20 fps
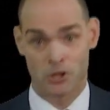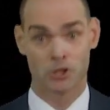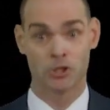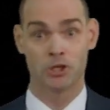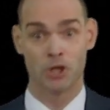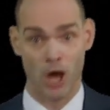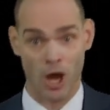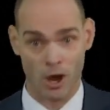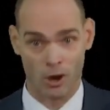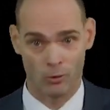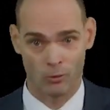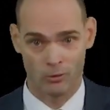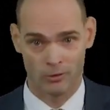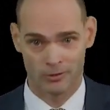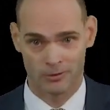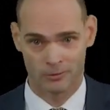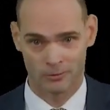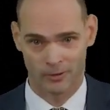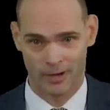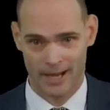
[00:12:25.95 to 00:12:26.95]
Go,
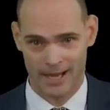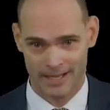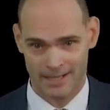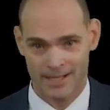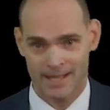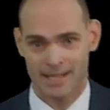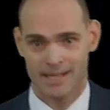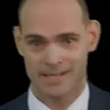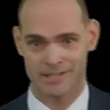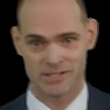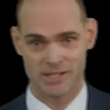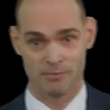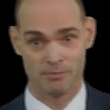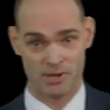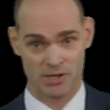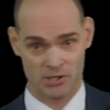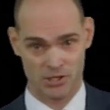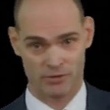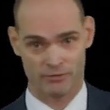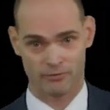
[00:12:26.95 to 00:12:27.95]
right, is the
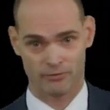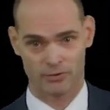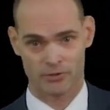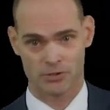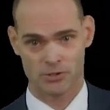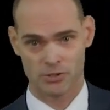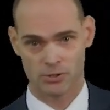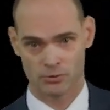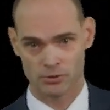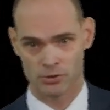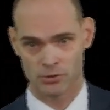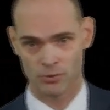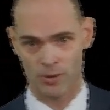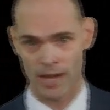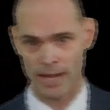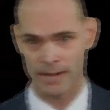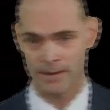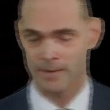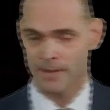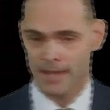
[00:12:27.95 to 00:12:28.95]
mission for the students,
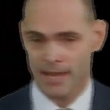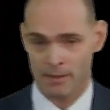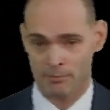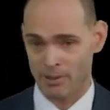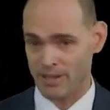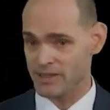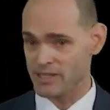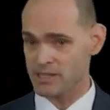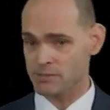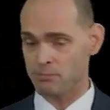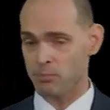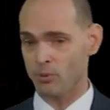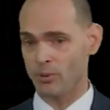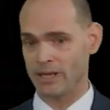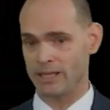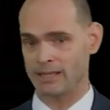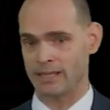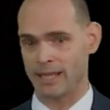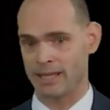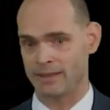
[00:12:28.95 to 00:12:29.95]
right? And by this
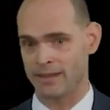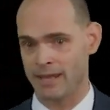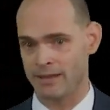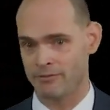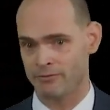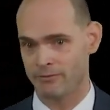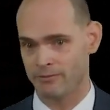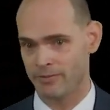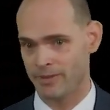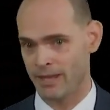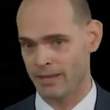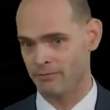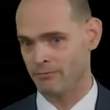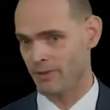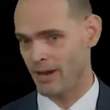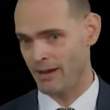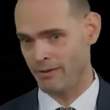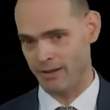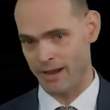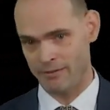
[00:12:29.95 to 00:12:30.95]
point,
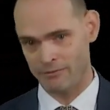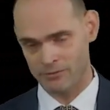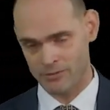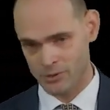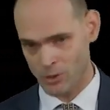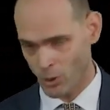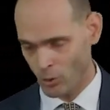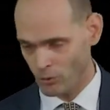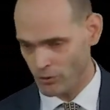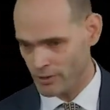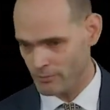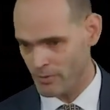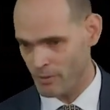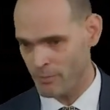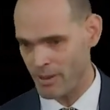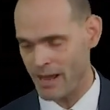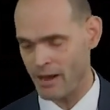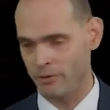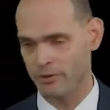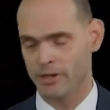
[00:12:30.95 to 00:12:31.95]
I've told them
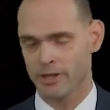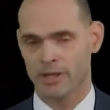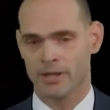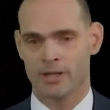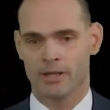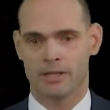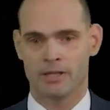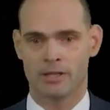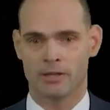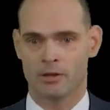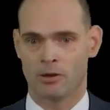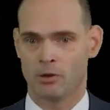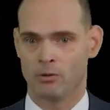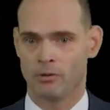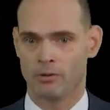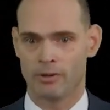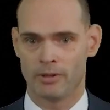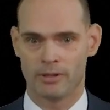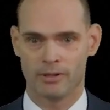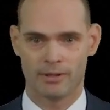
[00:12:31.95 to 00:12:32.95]
about,
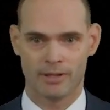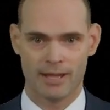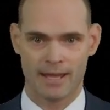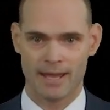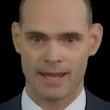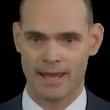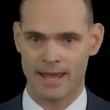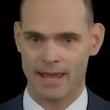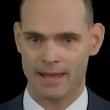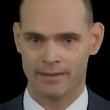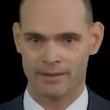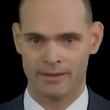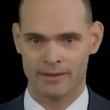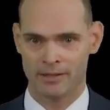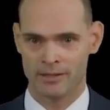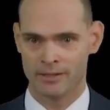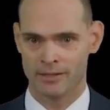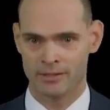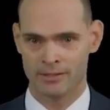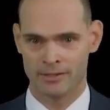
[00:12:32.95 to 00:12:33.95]

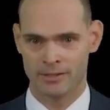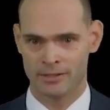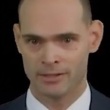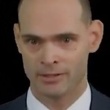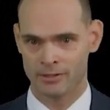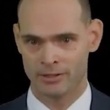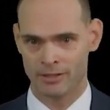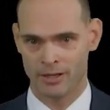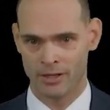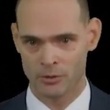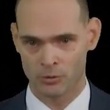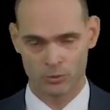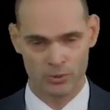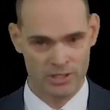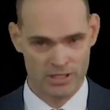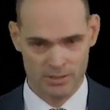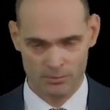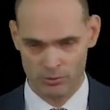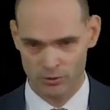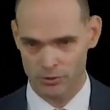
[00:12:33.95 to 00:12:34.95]
the
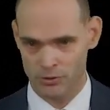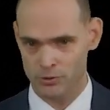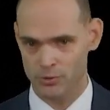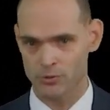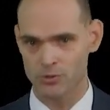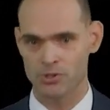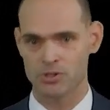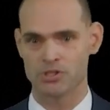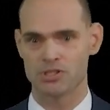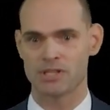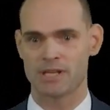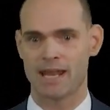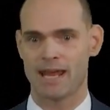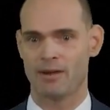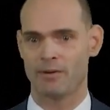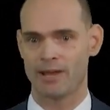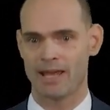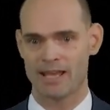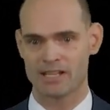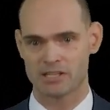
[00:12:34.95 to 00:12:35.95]
unreasonable intrusions and
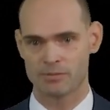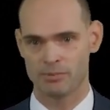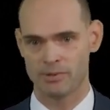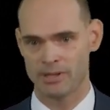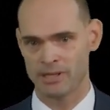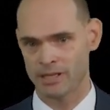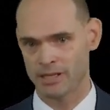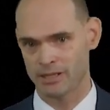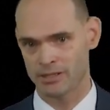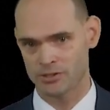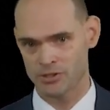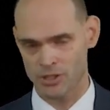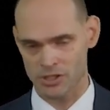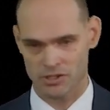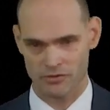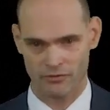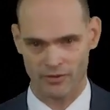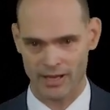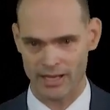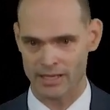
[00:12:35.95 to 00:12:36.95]
how it has to be
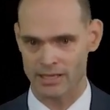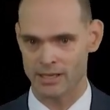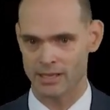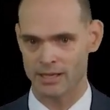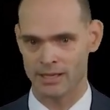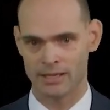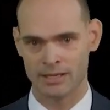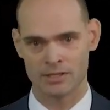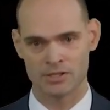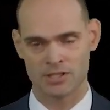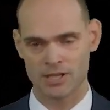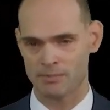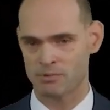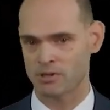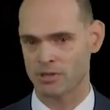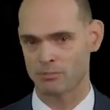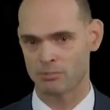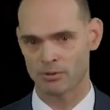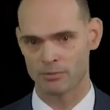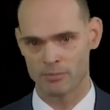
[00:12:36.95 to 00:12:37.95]
justified at
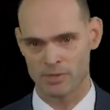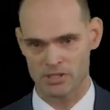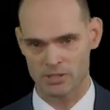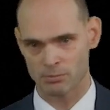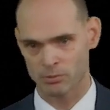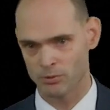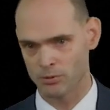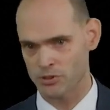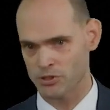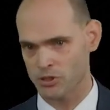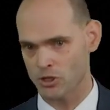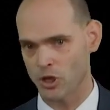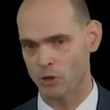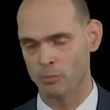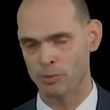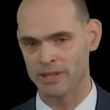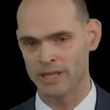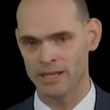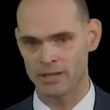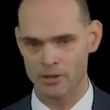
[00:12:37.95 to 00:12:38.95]
inception and permissible in
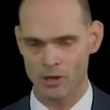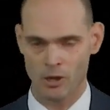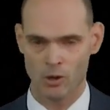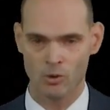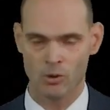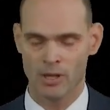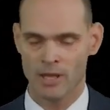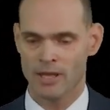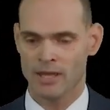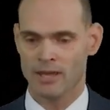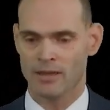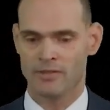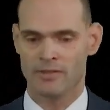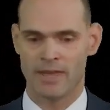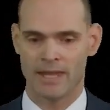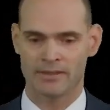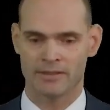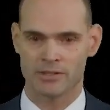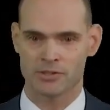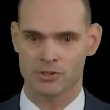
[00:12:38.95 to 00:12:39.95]
scope, and they know
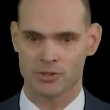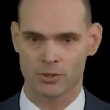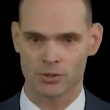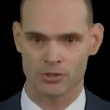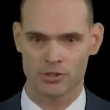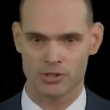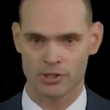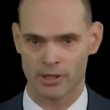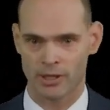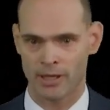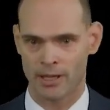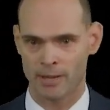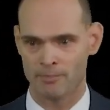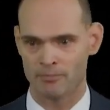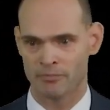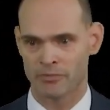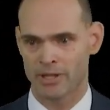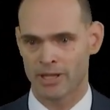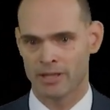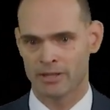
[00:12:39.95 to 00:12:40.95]
that the search,
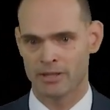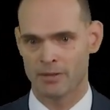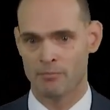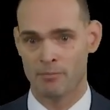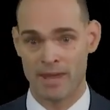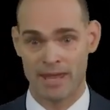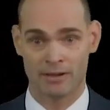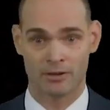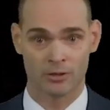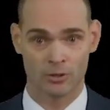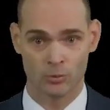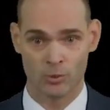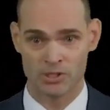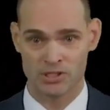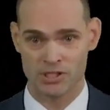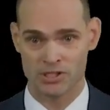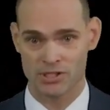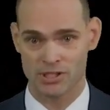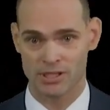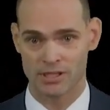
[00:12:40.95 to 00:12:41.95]
the manner in
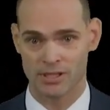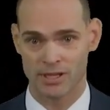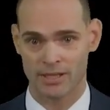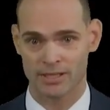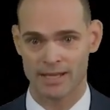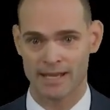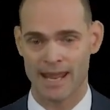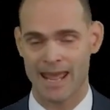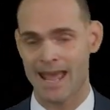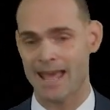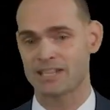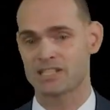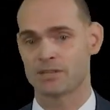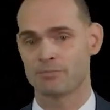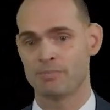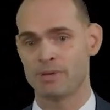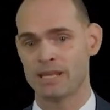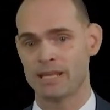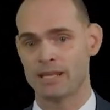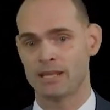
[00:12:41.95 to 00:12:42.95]
which it's conducted, has to
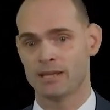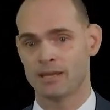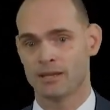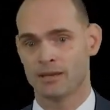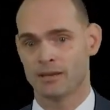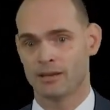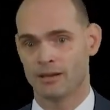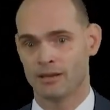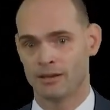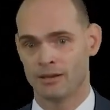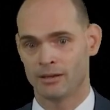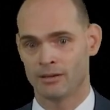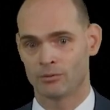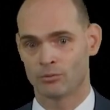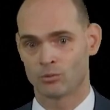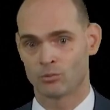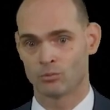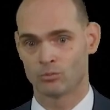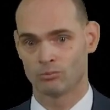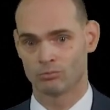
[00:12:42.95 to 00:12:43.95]
be
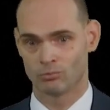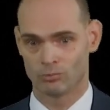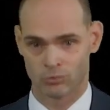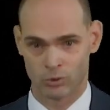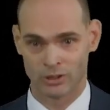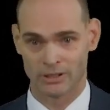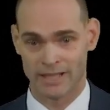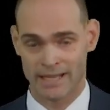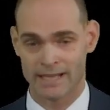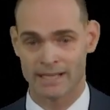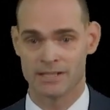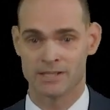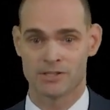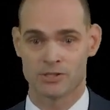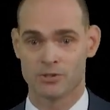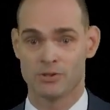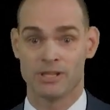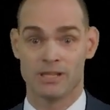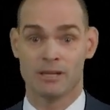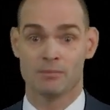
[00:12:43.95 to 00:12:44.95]
related
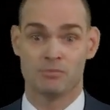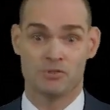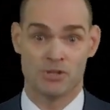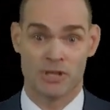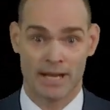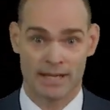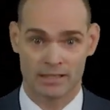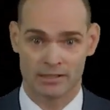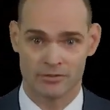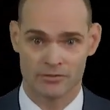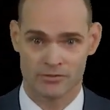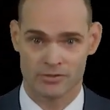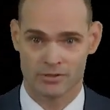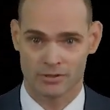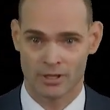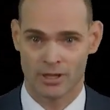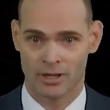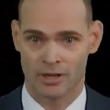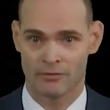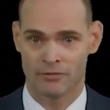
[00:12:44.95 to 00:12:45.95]
to the objectives
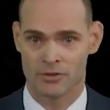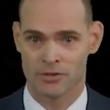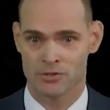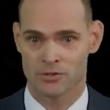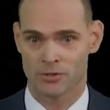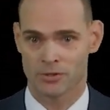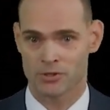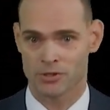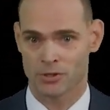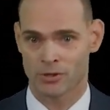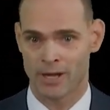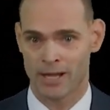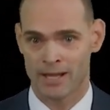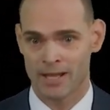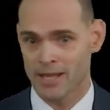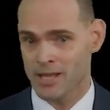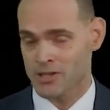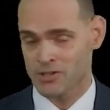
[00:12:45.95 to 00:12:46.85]
of the search, all right?